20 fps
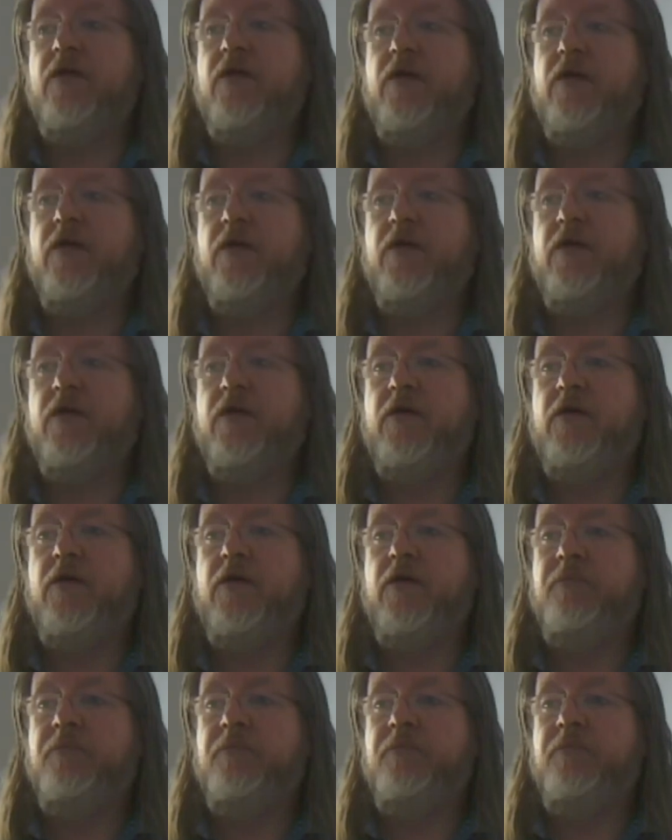
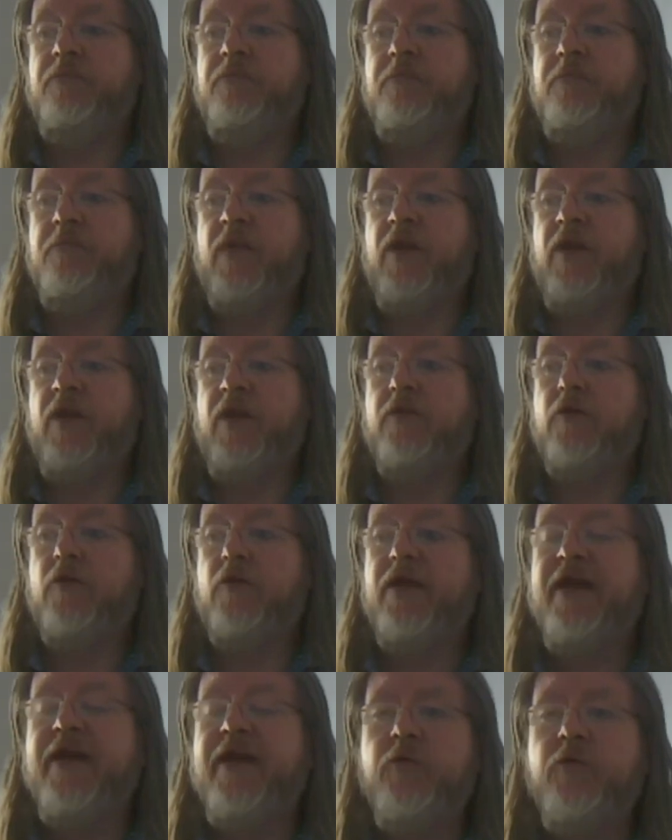the
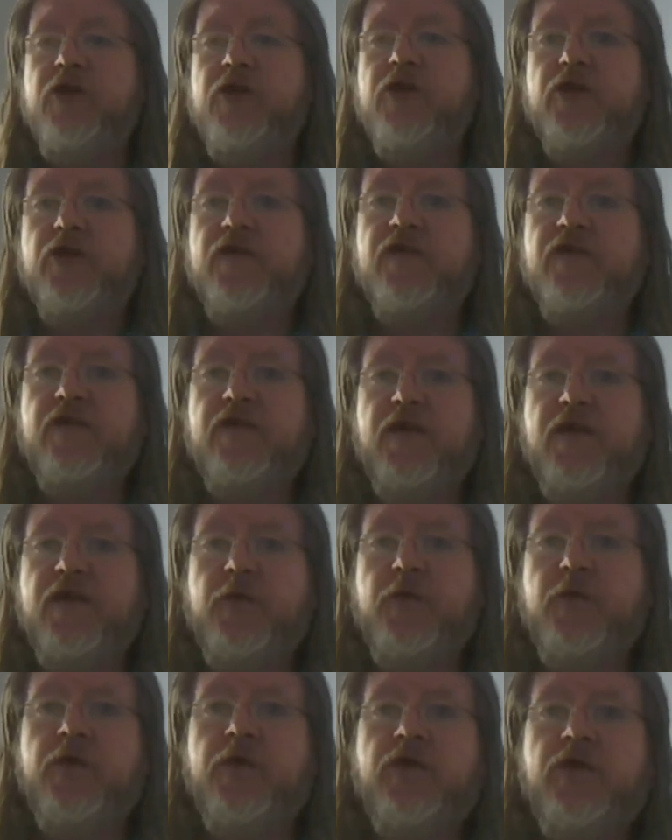languages
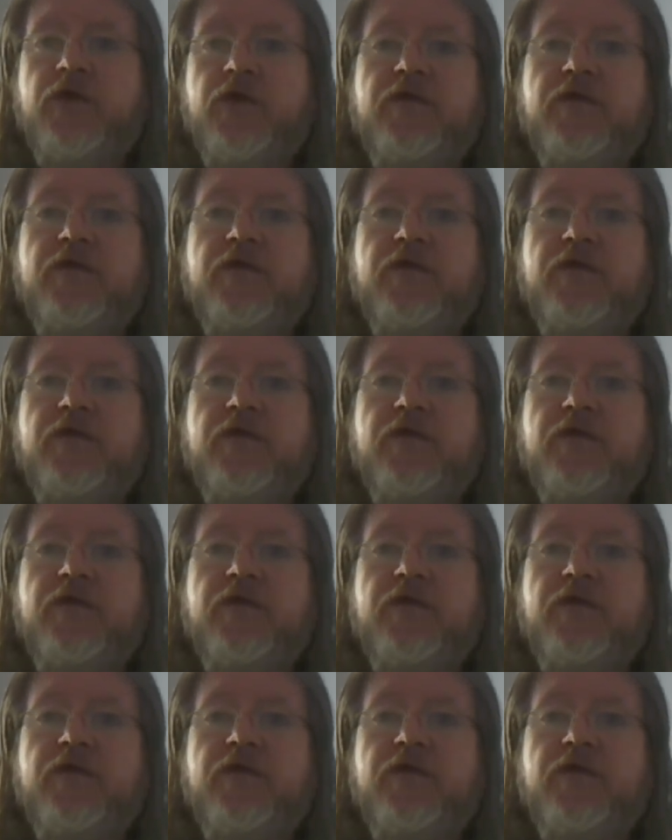in which